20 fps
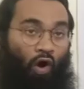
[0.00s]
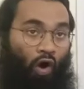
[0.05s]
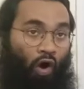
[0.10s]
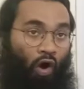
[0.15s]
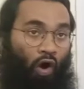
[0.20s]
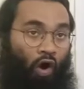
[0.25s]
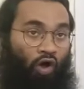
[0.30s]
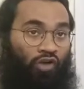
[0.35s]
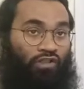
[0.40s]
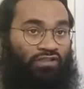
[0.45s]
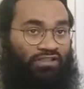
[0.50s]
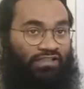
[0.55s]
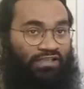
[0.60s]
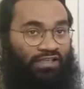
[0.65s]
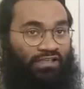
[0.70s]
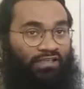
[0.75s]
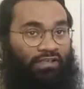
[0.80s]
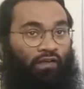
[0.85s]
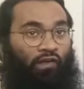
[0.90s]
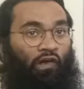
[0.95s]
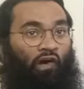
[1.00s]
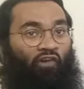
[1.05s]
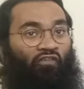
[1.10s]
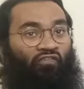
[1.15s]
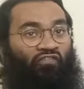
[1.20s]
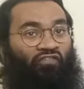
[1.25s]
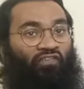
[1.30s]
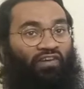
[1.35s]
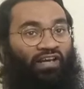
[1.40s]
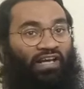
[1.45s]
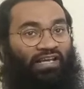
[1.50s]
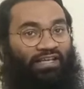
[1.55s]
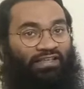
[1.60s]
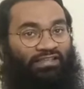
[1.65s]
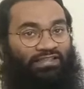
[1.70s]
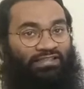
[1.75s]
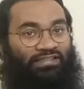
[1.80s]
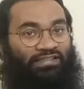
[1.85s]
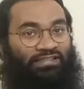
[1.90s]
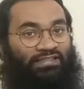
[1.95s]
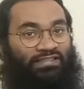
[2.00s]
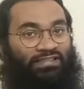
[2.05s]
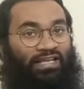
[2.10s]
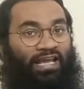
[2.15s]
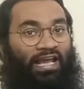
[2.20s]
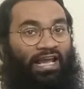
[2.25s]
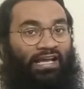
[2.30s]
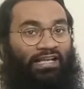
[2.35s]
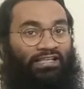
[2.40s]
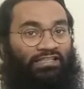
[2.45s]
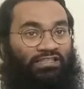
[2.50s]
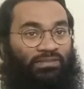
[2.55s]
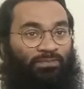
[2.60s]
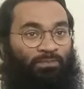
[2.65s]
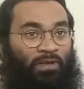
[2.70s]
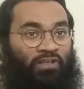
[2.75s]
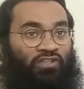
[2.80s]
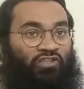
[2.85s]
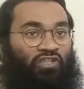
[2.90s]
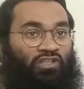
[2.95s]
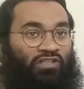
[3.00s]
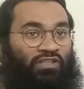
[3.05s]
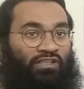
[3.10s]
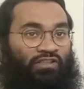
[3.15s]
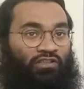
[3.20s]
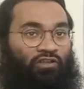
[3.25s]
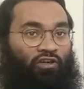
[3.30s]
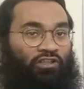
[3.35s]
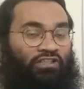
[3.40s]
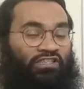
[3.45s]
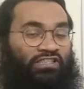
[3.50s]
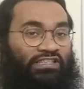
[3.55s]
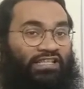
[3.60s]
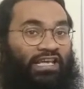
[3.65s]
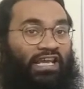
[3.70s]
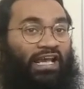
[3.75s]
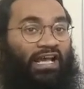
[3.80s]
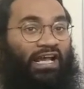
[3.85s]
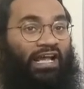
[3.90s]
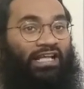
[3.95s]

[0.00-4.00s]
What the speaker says: on signal of electricity and special technology